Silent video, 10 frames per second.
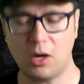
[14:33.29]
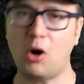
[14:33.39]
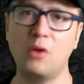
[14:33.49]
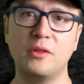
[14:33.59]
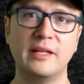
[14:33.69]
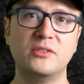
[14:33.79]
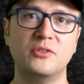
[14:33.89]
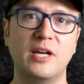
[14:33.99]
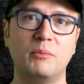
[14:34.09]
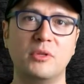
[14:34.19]
All the
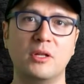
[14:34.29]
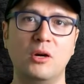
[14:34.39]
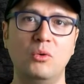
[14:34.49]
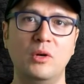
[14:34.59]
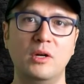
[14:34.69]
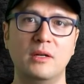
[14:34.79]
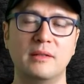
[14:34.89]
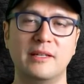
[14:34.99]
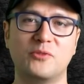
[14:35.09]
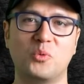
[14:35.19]
links are down below.
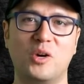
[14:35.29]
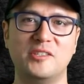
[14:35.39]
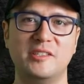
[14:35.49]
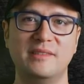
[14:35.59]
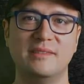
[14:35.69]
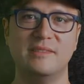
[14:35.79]
Thanks for watching.